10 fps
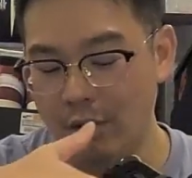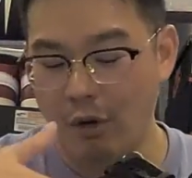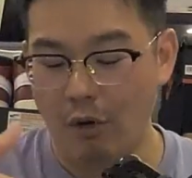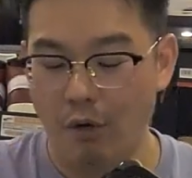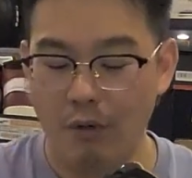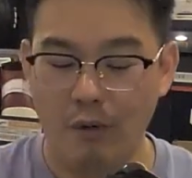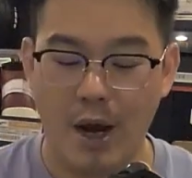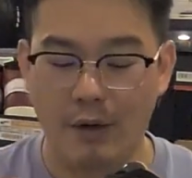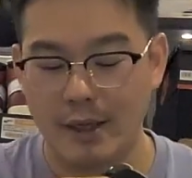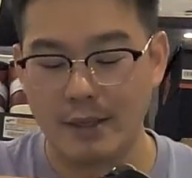all
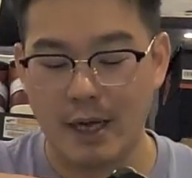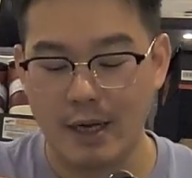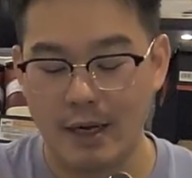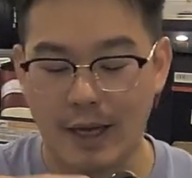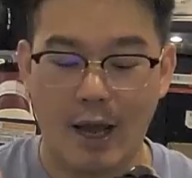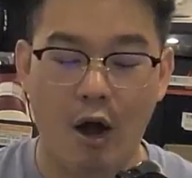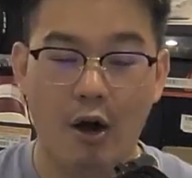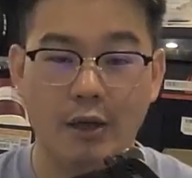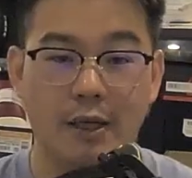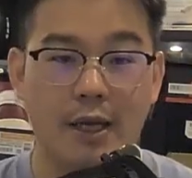around and it's kind of like
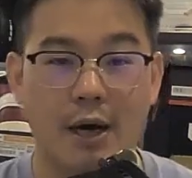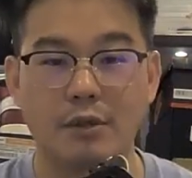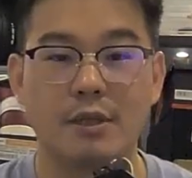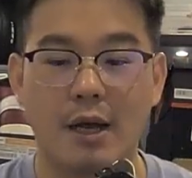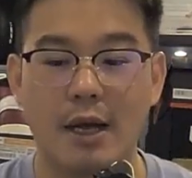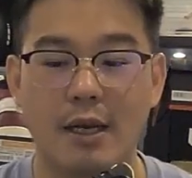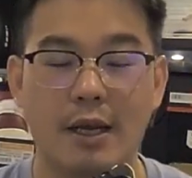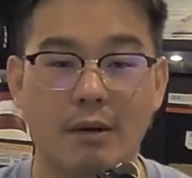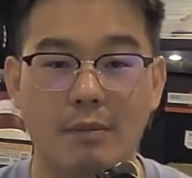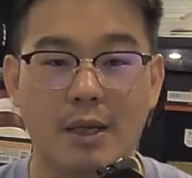on the outside, and
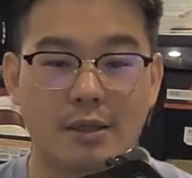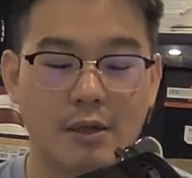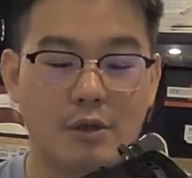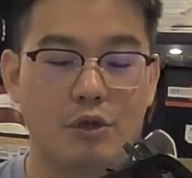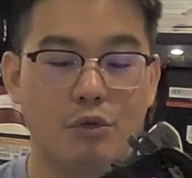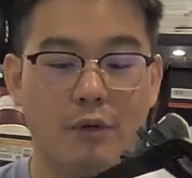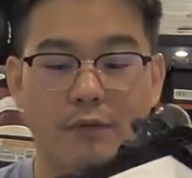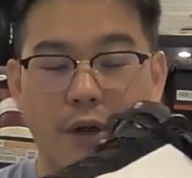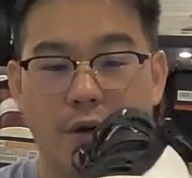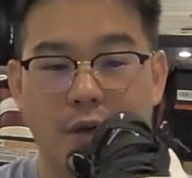it makes the shoe a
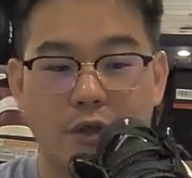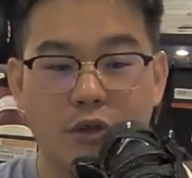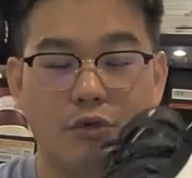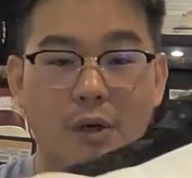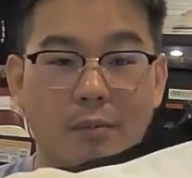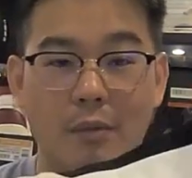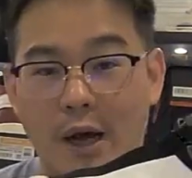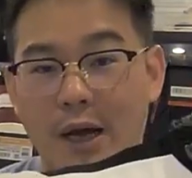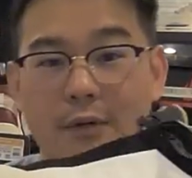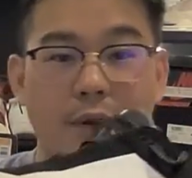very
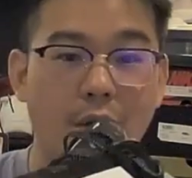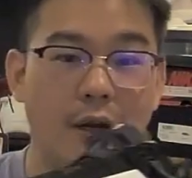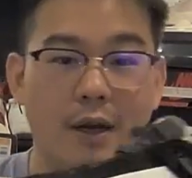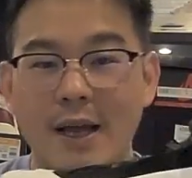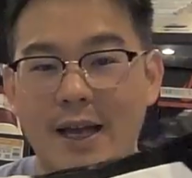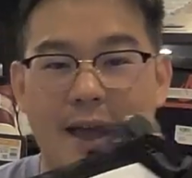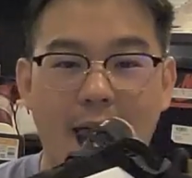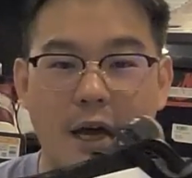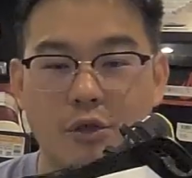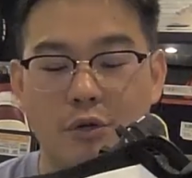streamlined, very
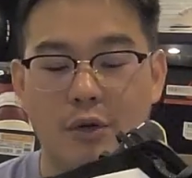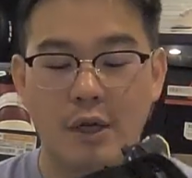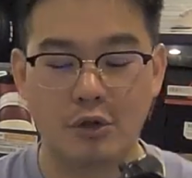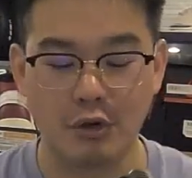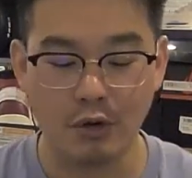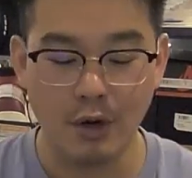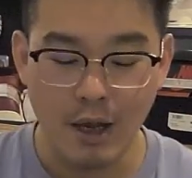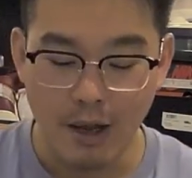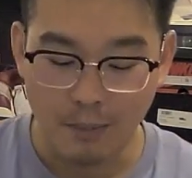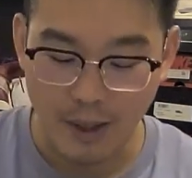casual looking shoe.
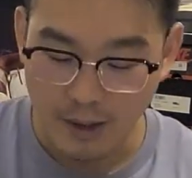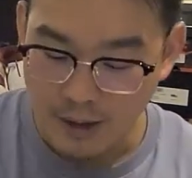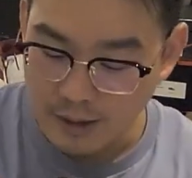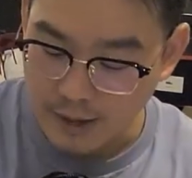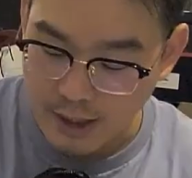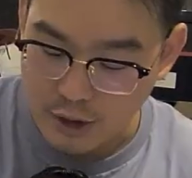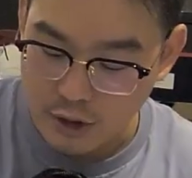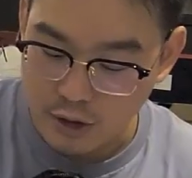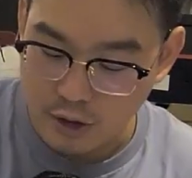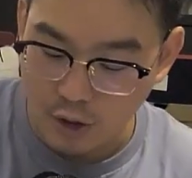But they
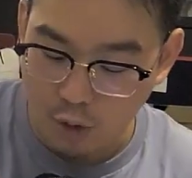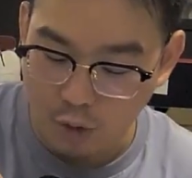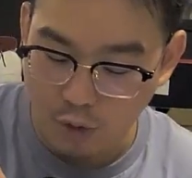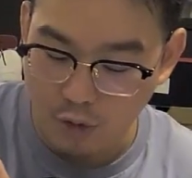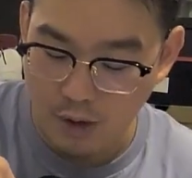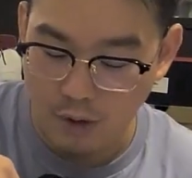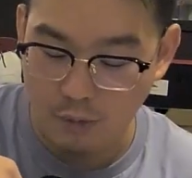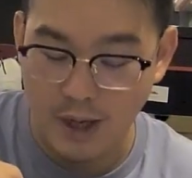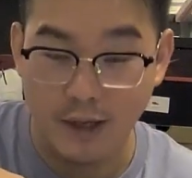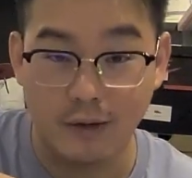stole
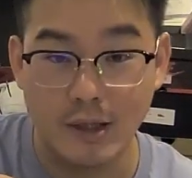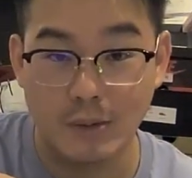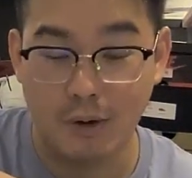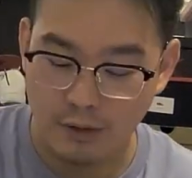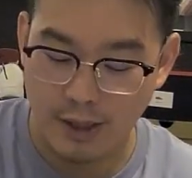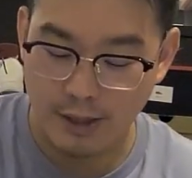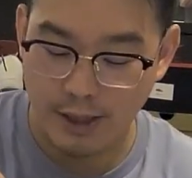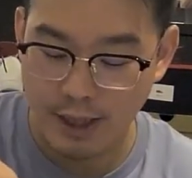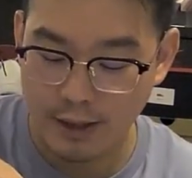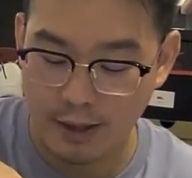away this part. It's
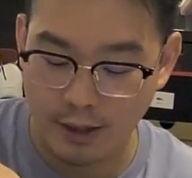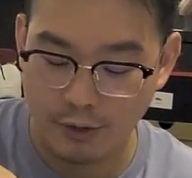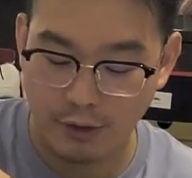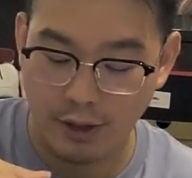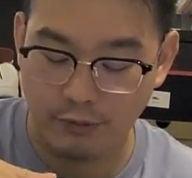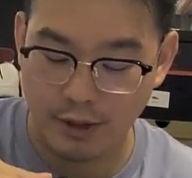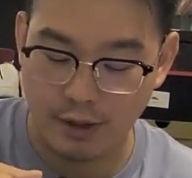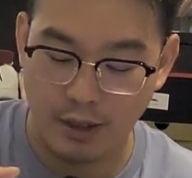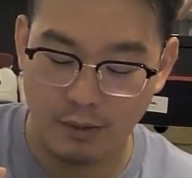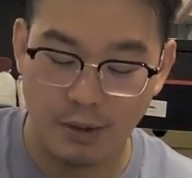hidden underneath this
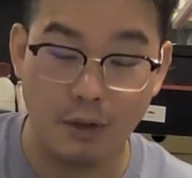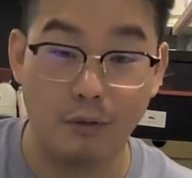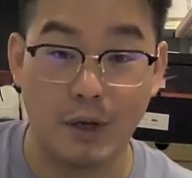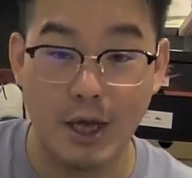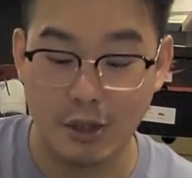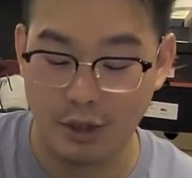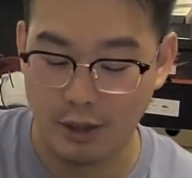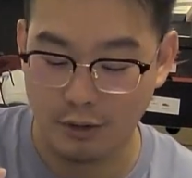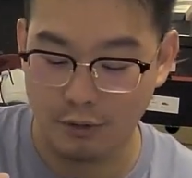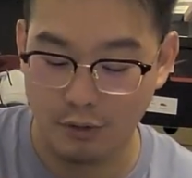TPU caging,
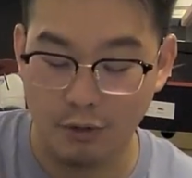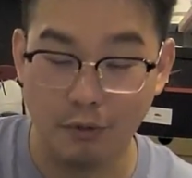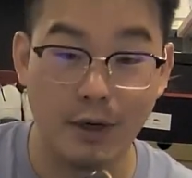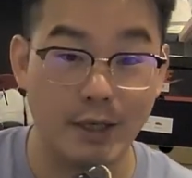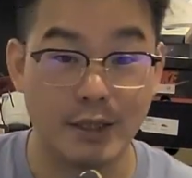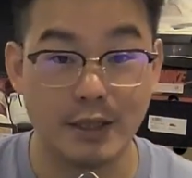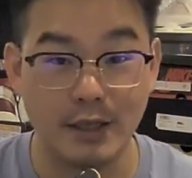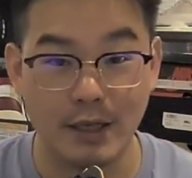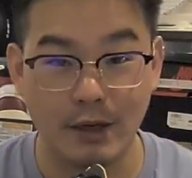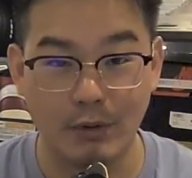so you don't really
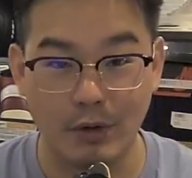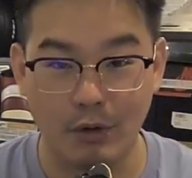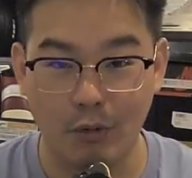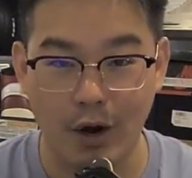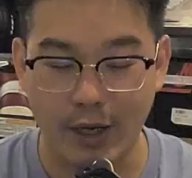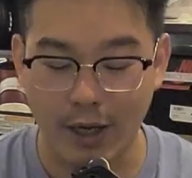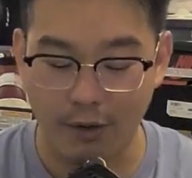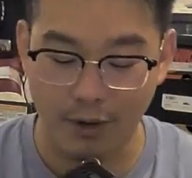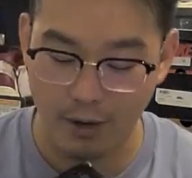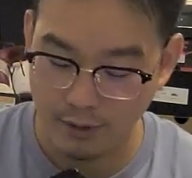see it when you're walking
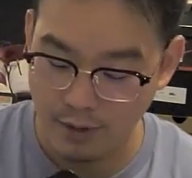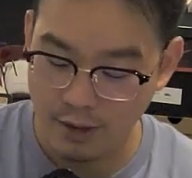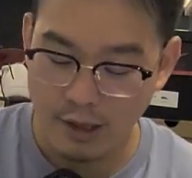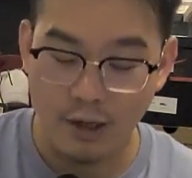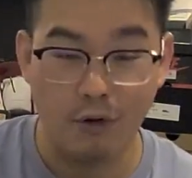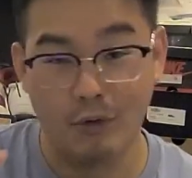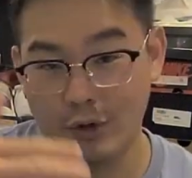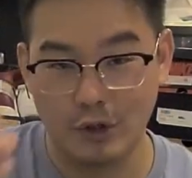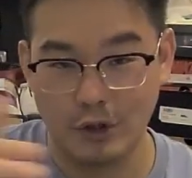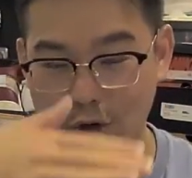around or when
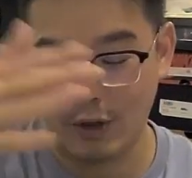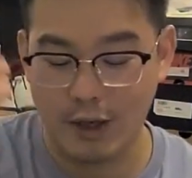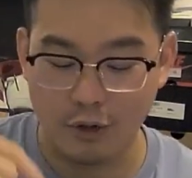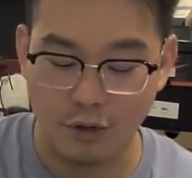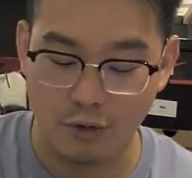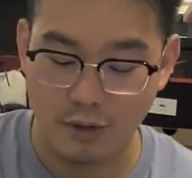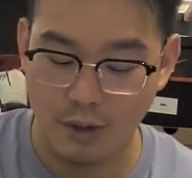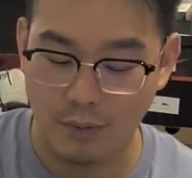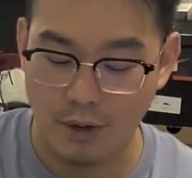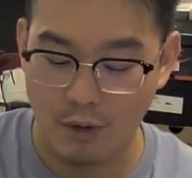you're just looking at
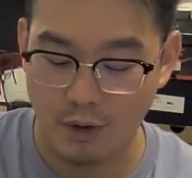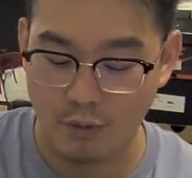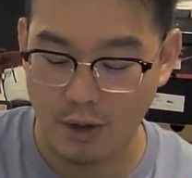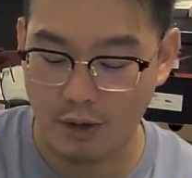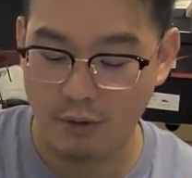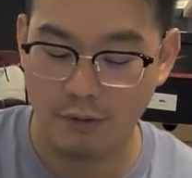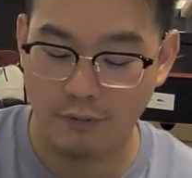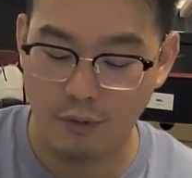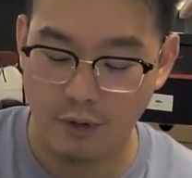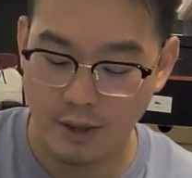someone walking around the
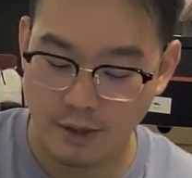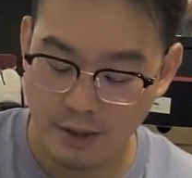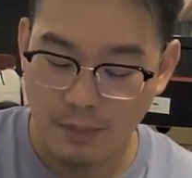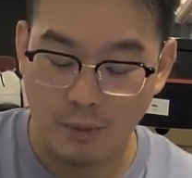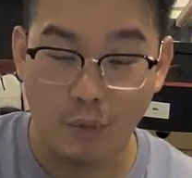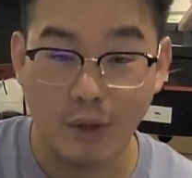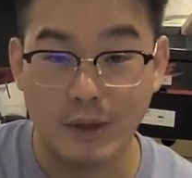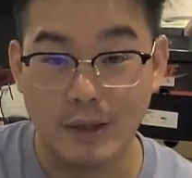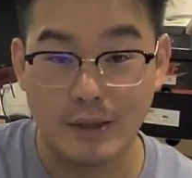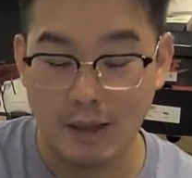40s. But what
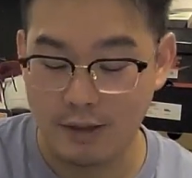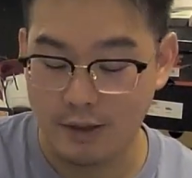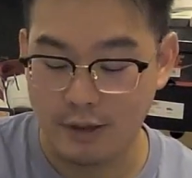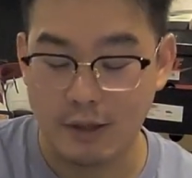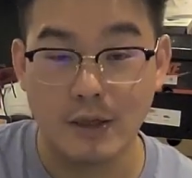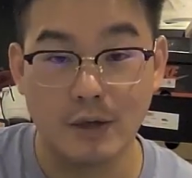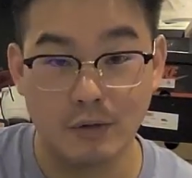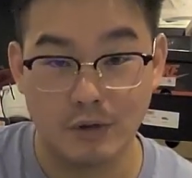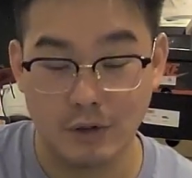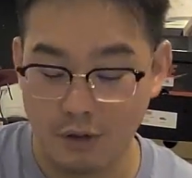this does is
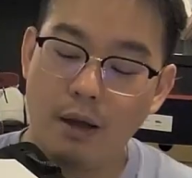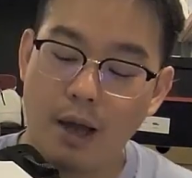huge. What